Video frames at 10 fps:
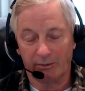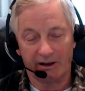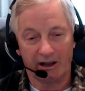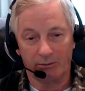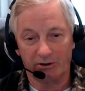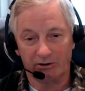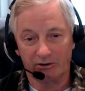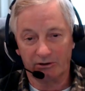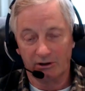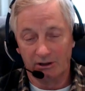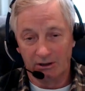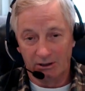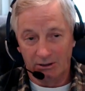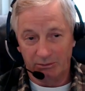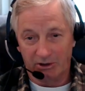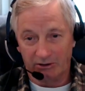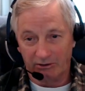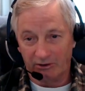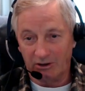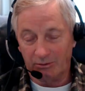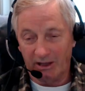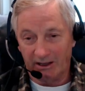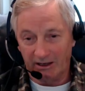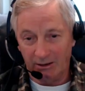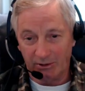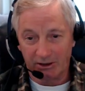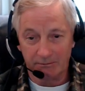and out of business because of the pandemic.